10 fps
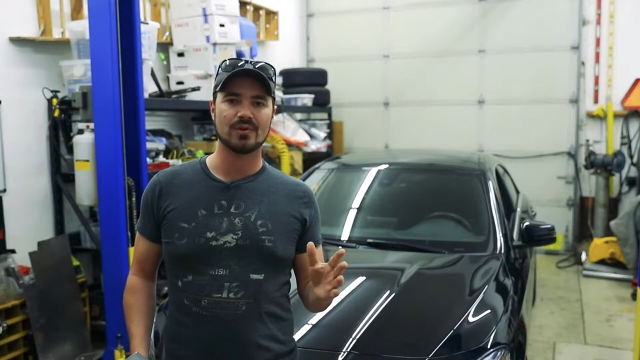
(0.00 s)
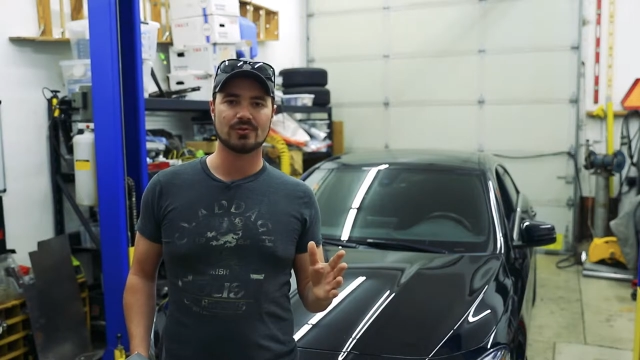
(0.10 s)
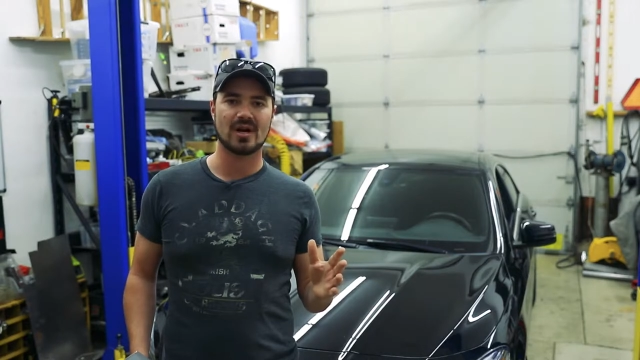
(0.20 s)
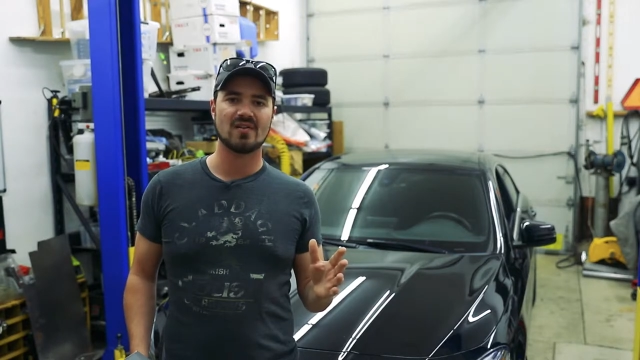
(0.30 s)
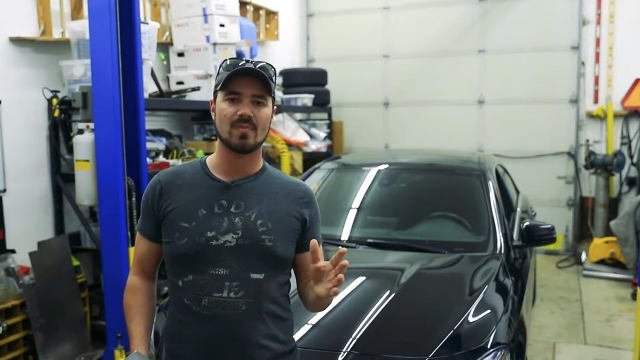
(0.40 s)
the
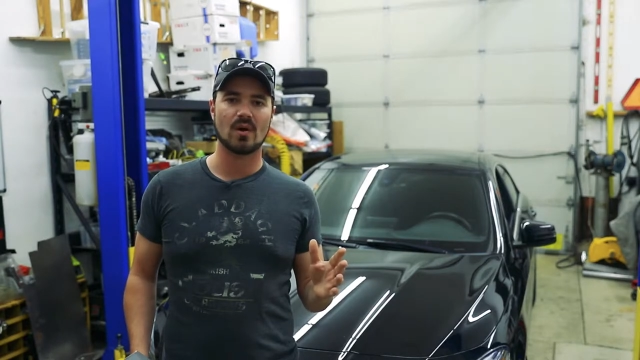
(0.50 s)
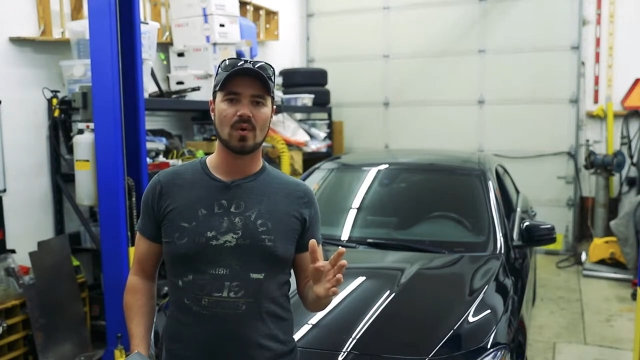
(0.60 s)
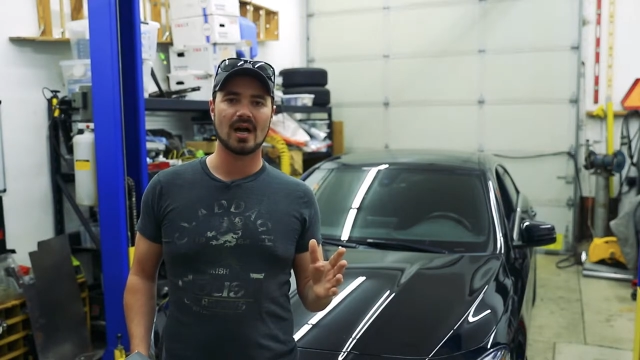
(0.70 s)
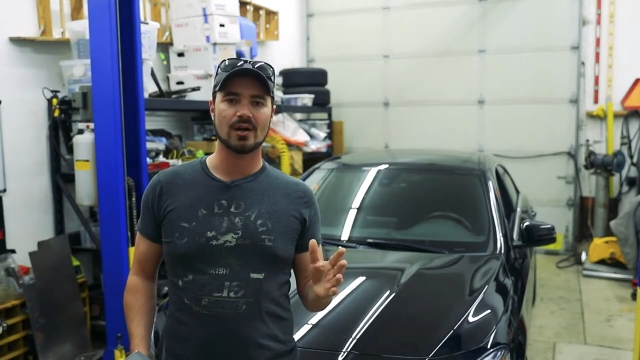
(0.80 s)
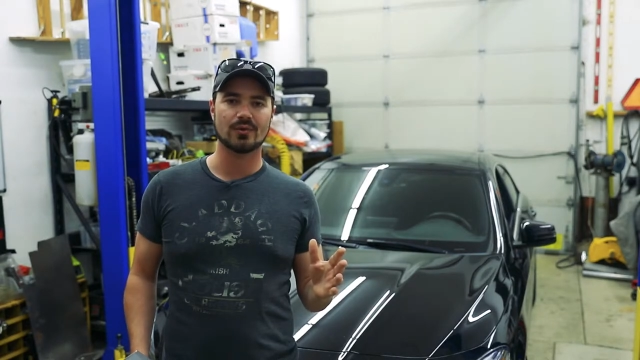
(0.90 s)

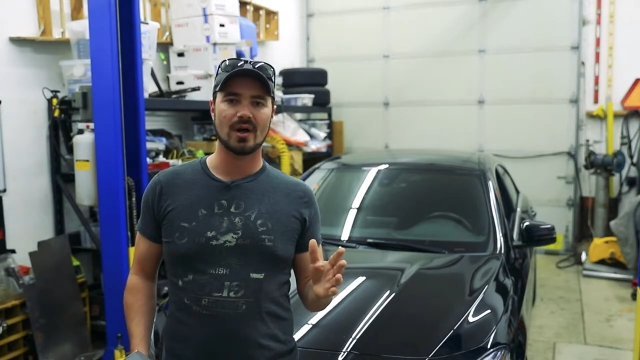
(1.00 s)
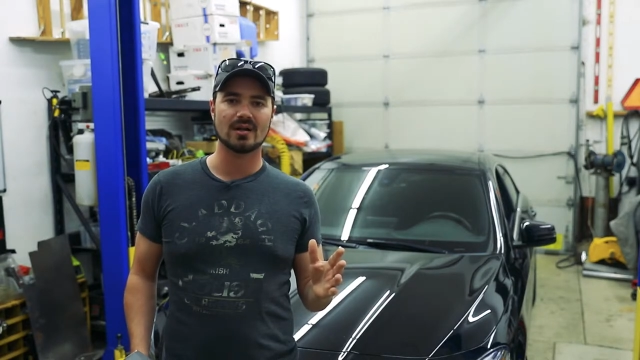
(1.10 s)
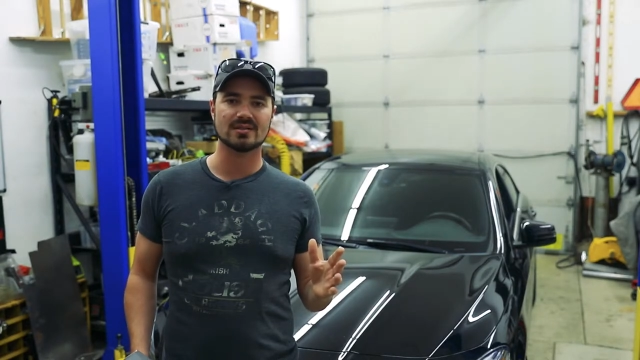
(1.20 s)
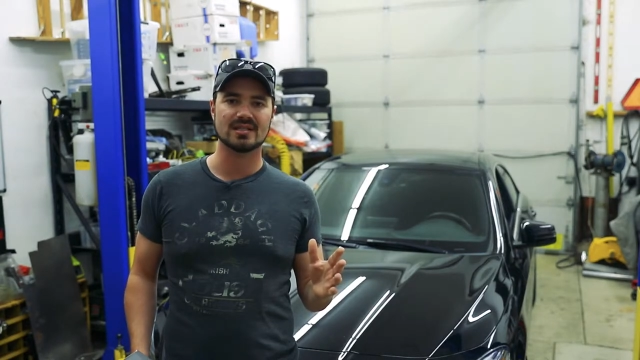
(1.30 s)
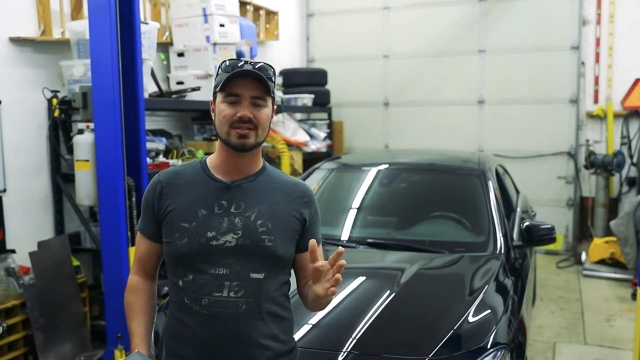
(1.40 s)
drive-by-wire
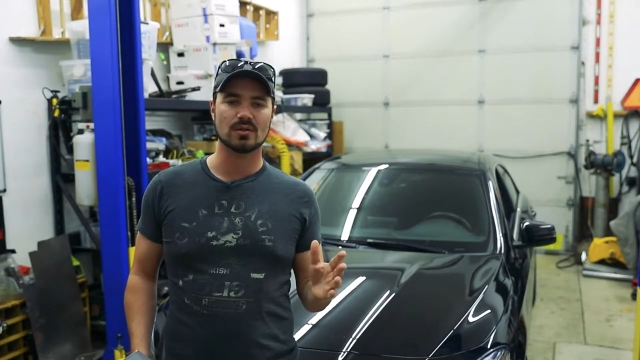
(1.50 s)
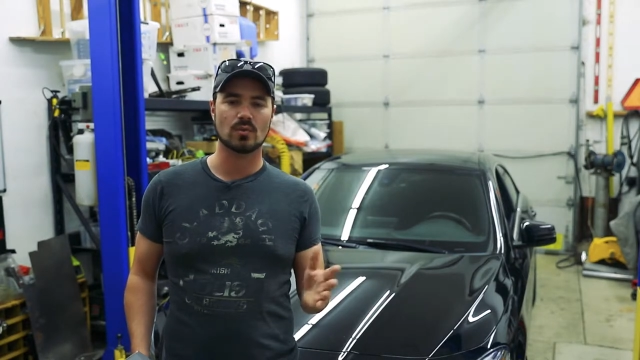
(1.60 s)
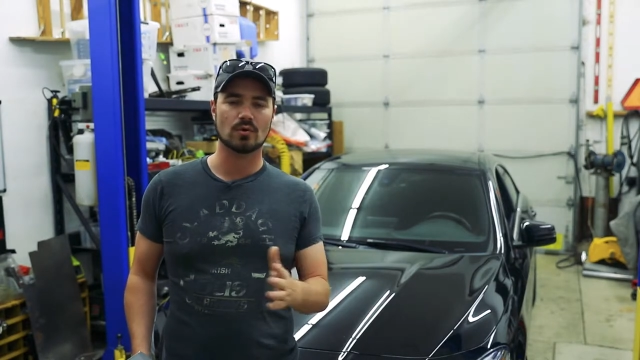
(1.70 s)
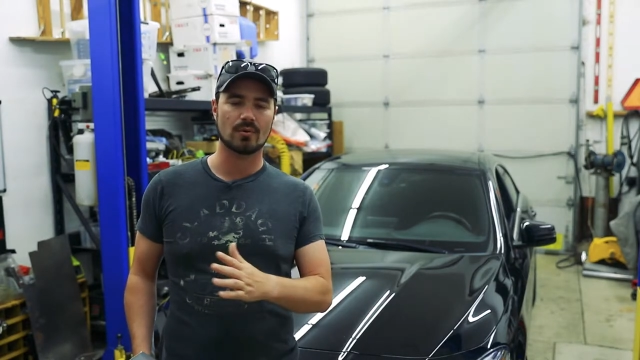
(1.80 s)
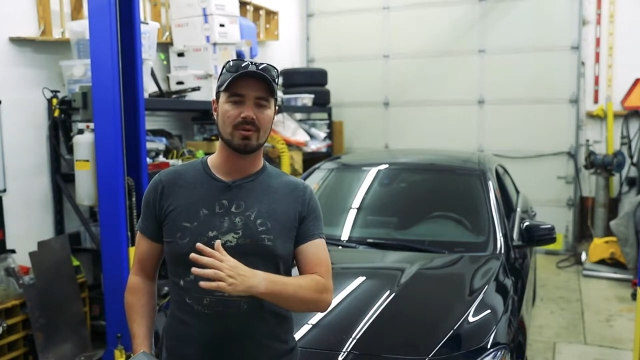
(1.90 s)
throttle
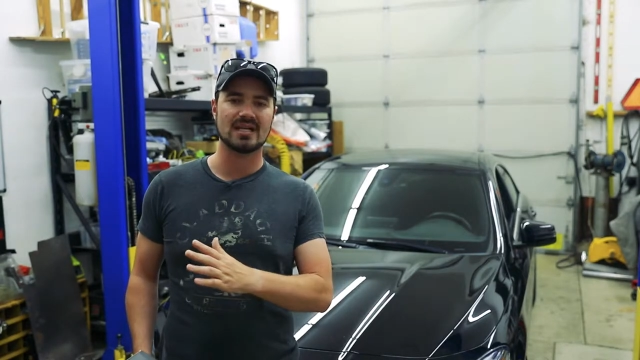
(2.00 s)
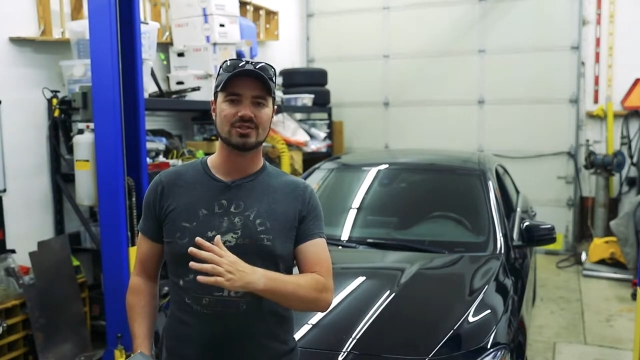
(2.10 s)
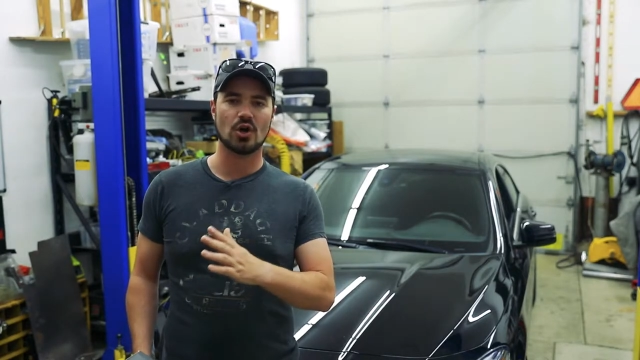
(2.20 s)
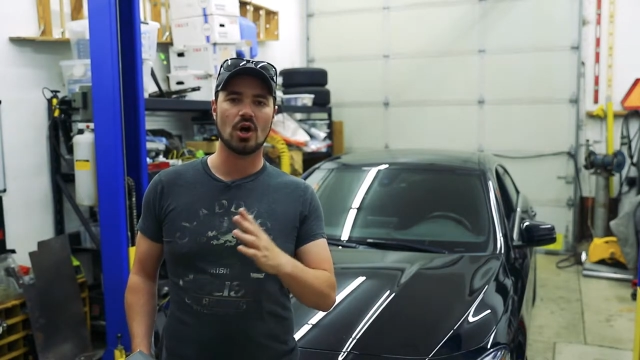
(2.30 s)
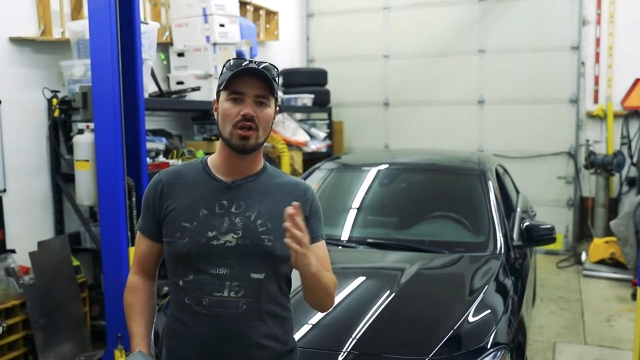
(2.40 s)
system or
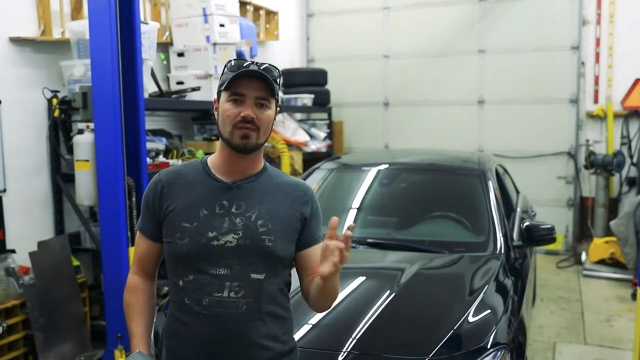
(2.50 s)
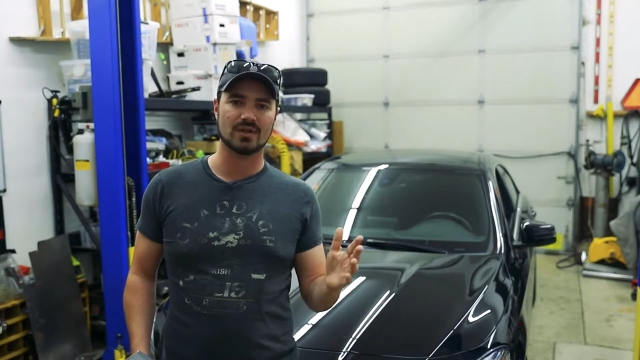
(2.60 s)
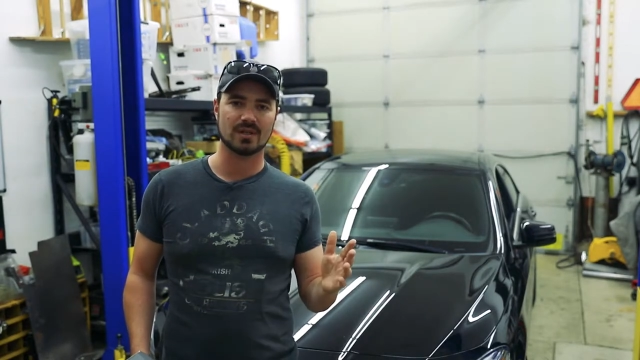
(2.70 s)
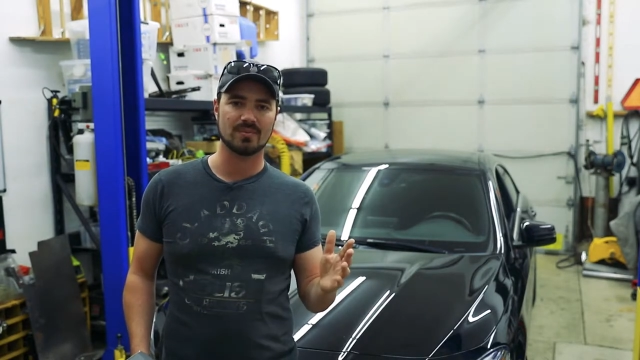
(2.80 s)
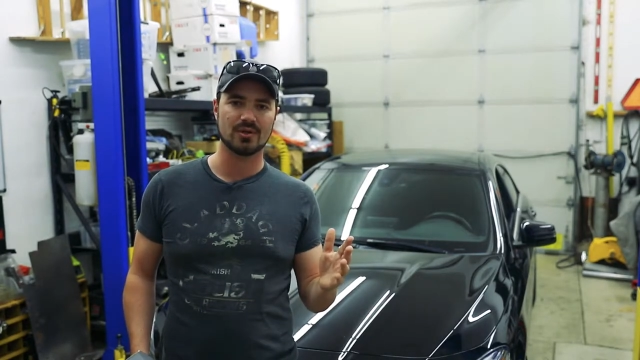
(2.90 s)
replace all of
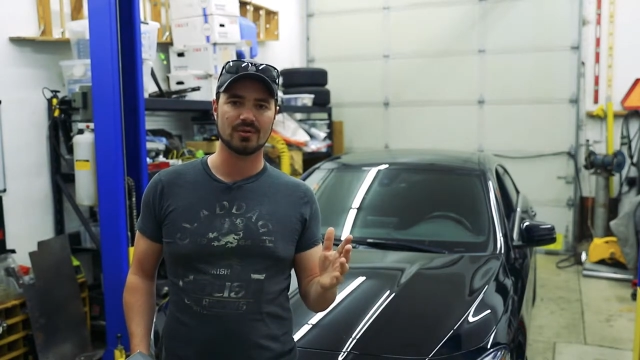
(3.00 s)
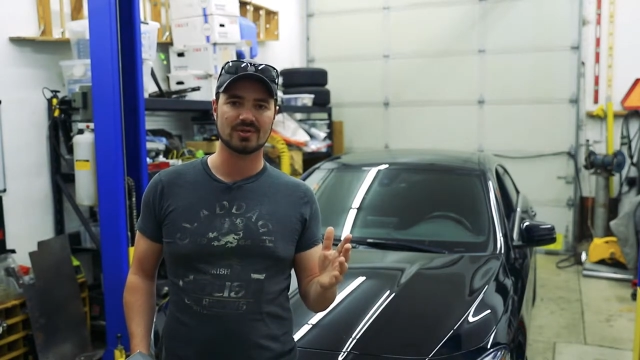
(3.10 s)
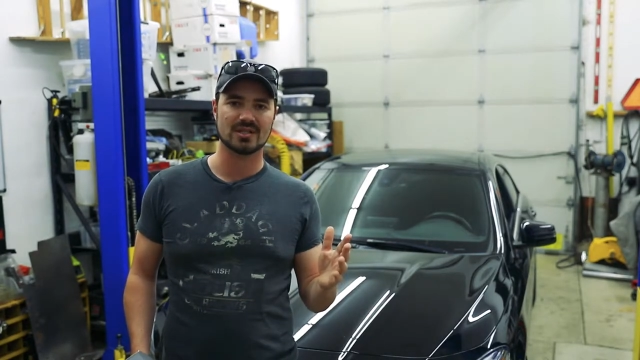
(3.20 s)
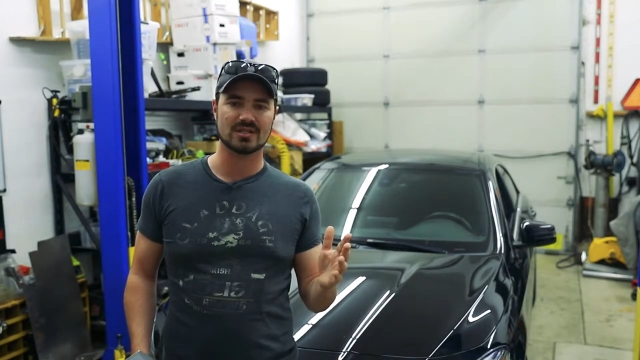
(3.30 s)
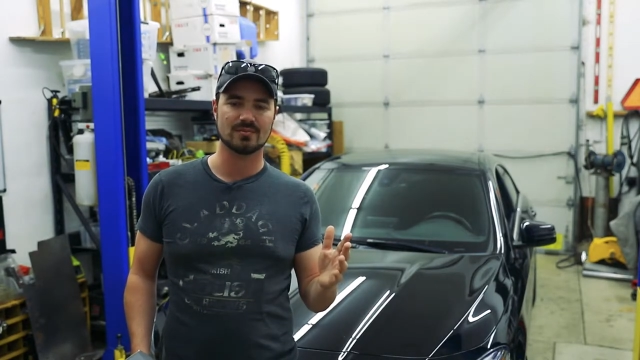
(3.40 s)
the
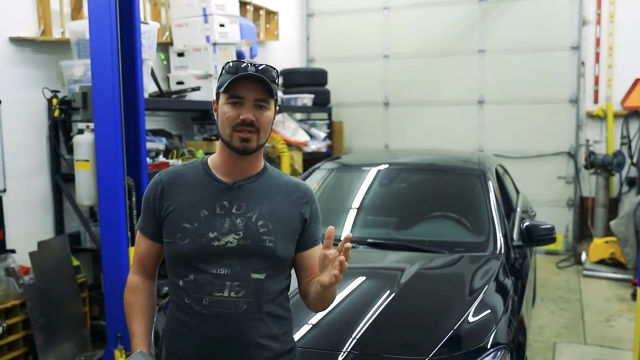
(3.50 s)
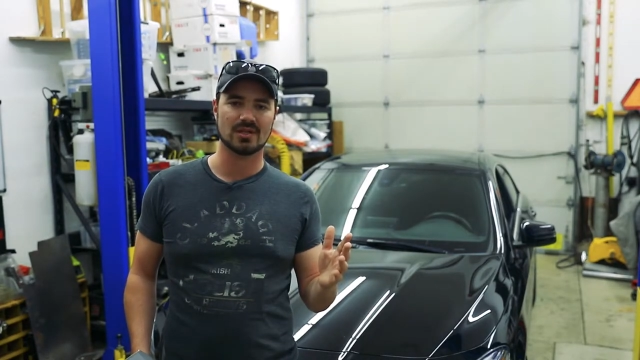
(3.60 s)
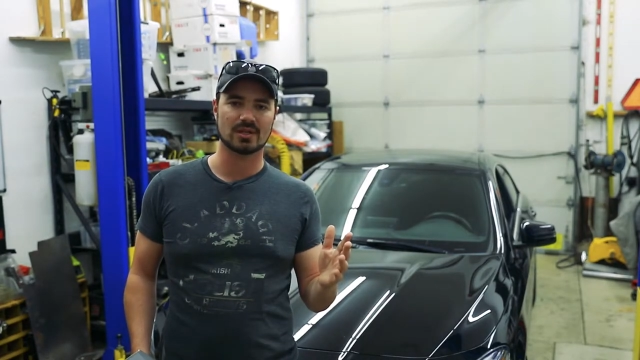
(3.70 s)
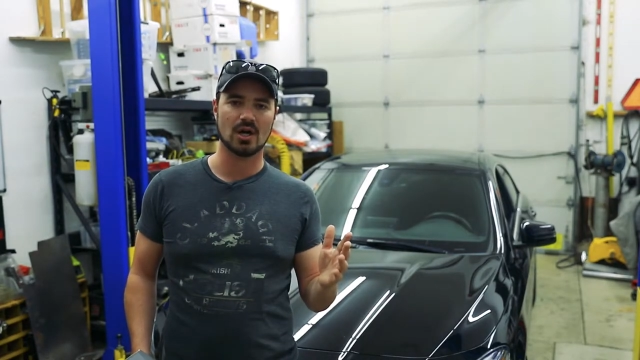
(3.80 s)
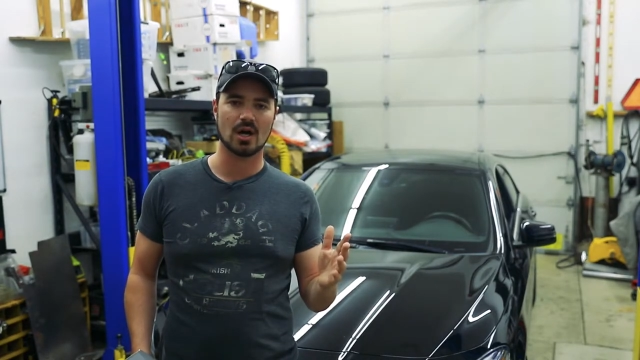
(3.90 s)
computer systems on
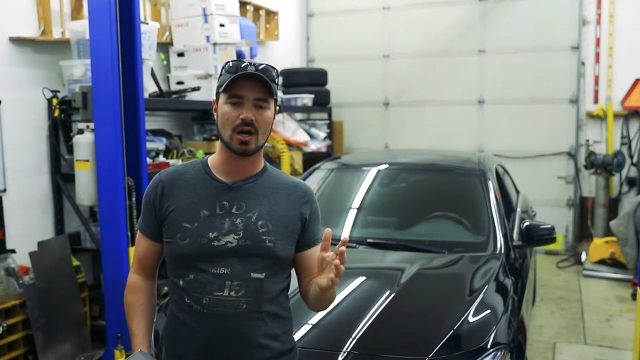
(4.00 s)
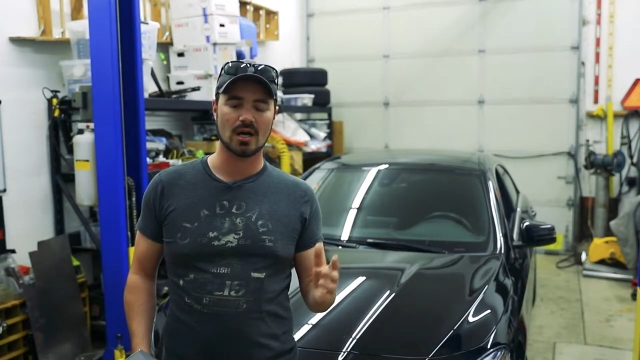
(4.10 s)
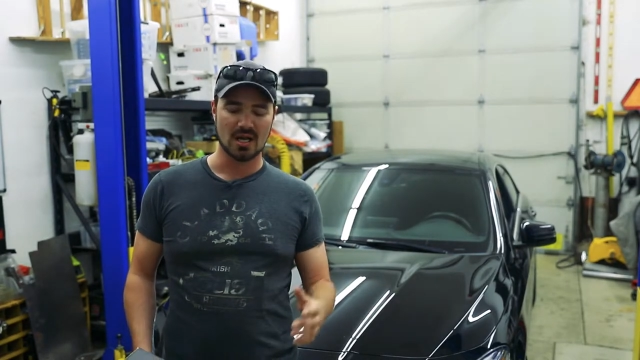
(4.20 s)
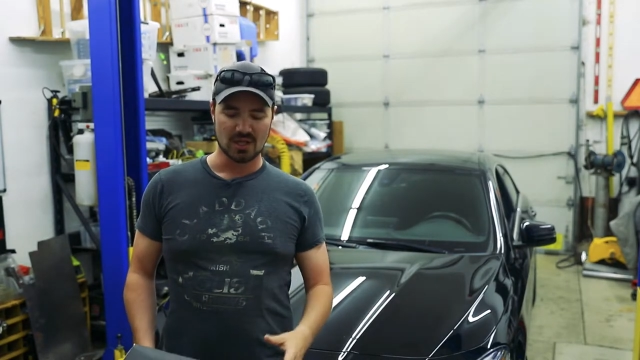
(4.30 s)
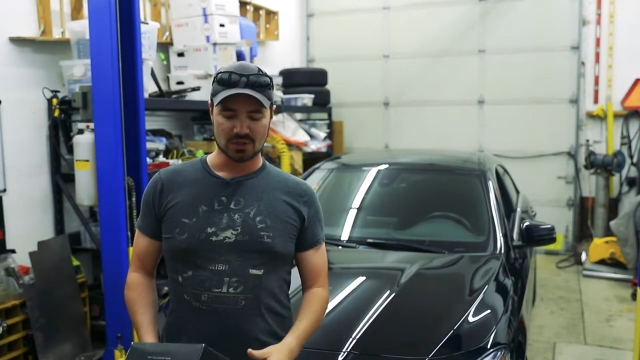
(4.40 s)
the car.